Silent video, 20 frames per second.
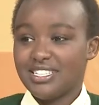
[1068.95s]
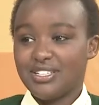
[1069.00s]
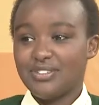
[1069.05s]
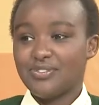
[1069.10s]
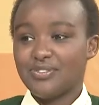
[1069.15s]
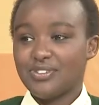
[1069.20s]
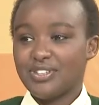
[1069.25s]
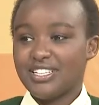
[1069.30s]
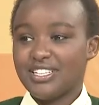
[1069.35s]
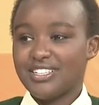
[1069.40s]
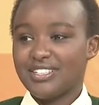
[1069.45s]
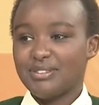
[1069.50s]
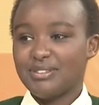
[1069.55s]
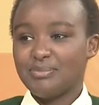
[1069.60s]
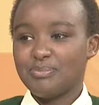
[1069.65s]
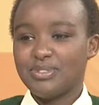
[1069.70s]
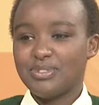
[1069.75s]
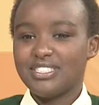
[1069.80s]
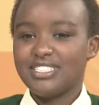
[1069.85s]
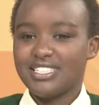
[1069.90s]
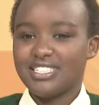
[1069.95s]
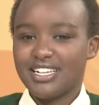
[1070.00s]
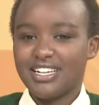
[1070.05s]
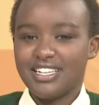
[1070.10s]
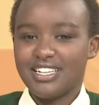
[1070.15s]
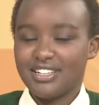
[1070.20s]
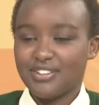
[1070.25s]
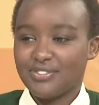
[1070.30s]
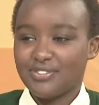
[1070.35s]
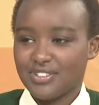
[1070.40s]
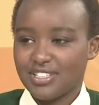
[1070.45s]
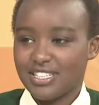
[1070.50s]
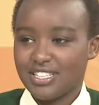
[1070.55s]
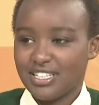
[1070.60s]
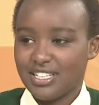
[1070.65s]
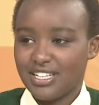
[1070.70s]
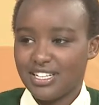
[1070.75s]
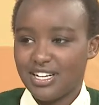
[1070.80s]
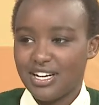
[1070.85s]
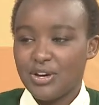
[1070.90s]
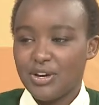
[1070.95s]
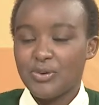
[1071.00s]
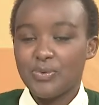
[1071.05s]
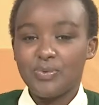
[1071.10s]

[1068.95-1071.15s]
ready for the beating and everything.